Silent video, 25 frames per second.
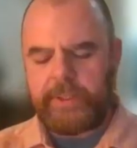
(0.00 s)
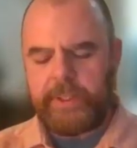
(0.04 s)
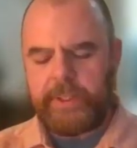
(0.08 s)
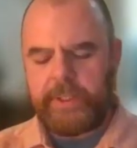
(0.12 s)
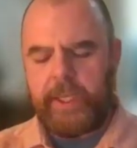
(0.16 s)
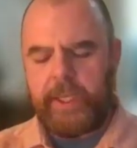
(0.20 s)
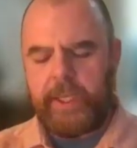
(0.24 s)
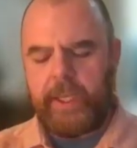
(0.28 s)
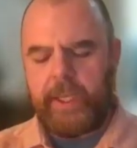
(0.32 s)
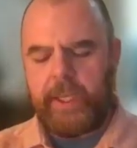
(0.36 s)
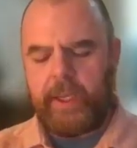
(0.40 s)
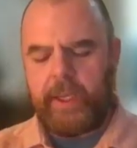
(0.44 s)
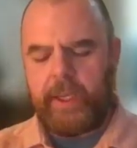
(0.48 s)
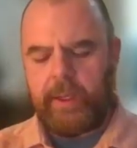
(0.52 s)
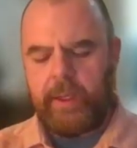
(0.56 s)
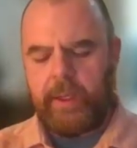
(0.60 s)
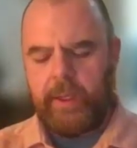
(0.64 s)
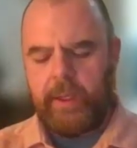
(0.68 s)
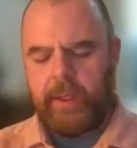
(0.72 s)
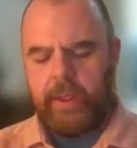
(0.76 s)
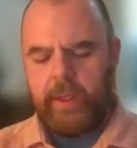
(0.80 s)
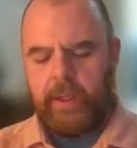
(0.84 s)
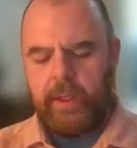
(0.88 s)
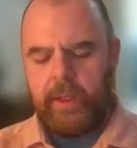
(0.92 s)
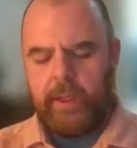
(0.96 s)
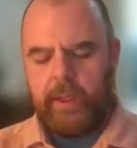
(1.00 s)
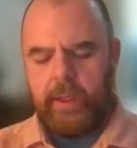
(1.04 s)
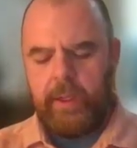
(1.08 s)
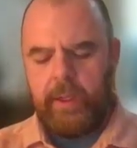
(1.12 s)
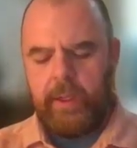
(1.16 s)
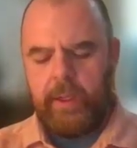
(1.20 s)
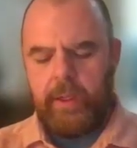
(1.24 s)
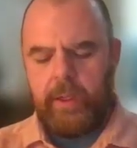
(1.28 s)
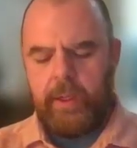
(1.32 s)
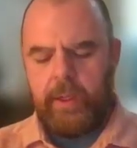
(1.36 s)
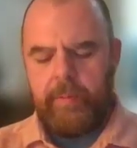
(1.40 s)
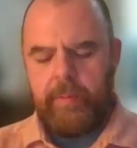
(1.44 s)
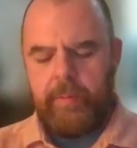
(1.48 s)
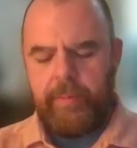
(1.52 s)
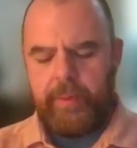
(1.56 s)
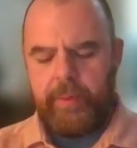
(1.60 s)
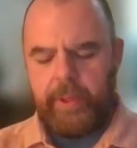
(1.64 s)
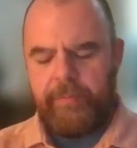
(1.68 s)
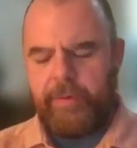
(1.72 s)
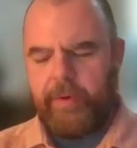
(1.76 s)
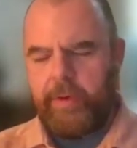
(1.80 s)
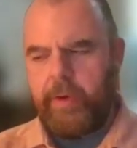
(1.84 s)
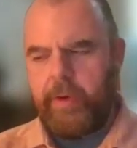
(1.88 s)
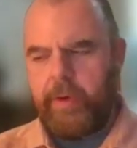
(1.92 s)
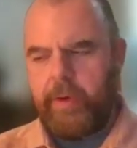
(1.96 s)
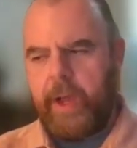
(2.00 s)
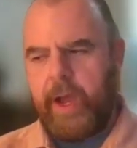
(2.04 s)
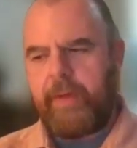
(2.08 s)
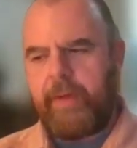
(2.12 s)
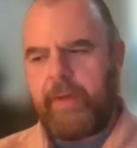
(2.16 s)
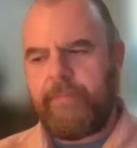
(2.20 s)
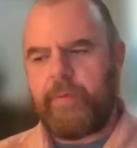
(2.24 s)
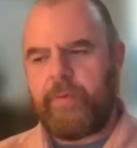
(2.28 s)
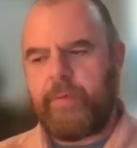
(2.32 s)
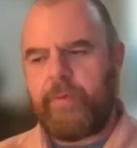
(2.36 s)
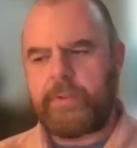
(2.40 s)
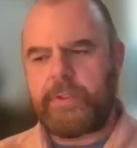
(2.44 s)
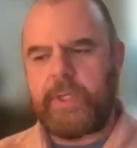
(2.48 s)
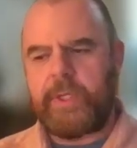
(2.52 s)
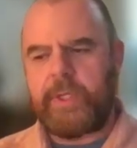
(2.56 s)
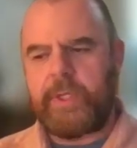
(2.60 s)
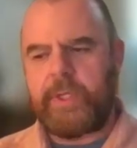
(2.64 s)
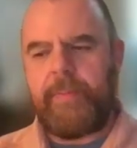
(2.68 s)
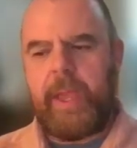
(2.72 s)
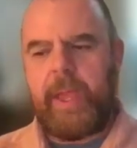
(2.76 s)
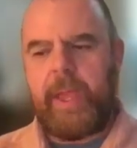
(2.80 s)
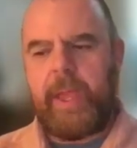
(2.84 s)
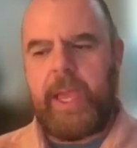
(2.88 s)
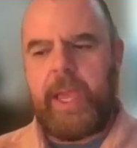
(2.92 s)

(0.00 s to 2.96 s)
seeing, believe it or not, for some